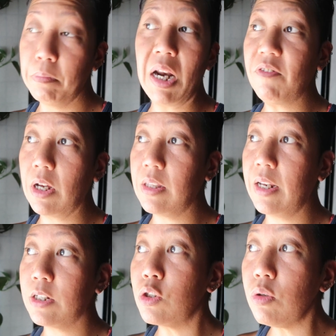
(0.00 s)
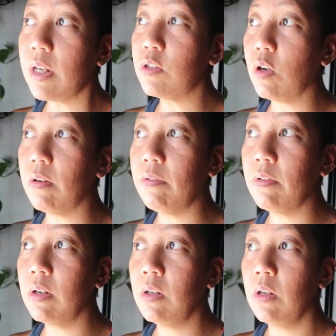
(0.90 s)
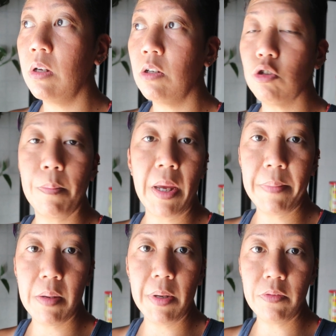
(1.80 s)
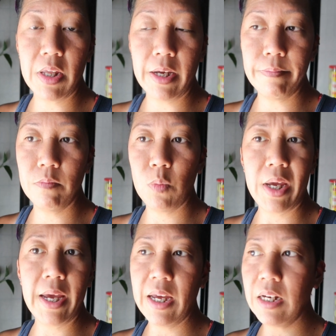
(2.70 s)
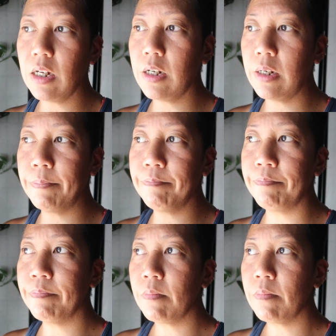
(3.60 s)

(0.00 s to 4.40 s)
But I've got the next 2 days off. So I'm happy about that. We had a